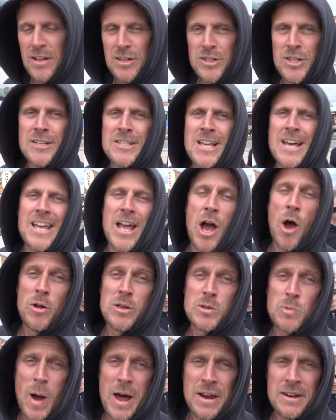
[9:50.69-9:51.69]
Turns out he
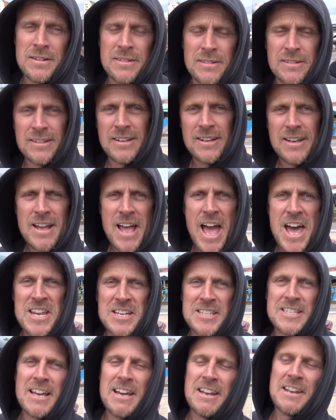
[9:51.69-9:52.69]
owns one and he
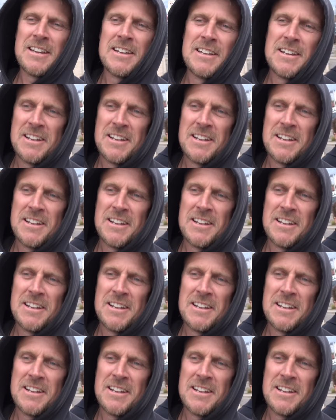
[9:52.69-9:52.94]
said,